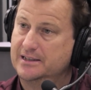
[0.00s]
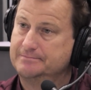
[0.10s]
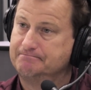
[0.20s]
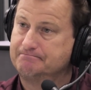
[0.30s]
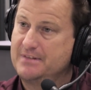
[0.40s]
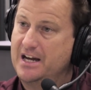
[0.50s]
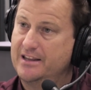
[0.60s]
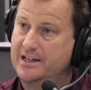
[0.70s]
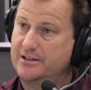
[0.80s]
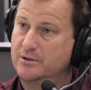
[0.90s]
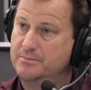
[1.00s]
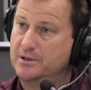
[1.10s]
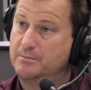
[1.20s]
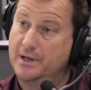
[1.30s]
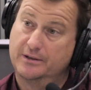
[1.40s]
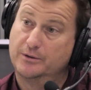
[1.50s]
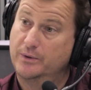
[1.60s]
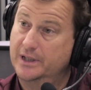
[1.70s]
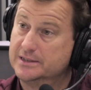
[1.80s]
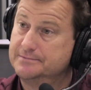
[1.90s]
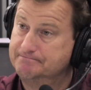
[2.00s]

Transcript: um, out of that group that are better than the rest.